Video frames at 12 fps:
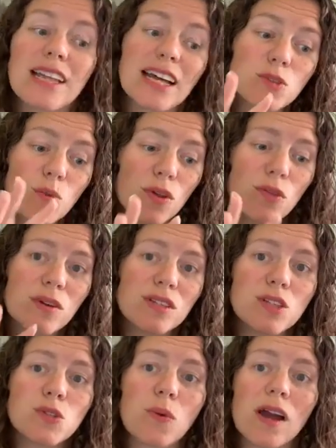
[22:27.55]
And that's one of the
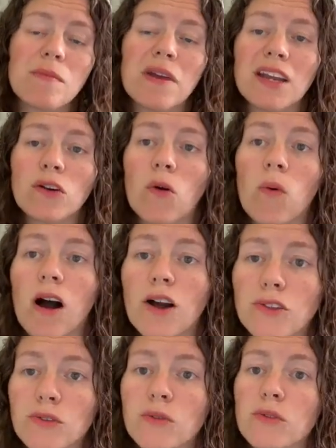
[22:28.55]
reasons why a manual
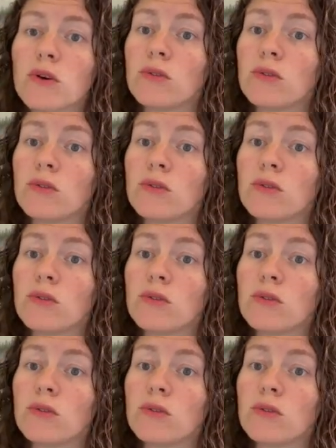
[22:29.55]
walkthrough,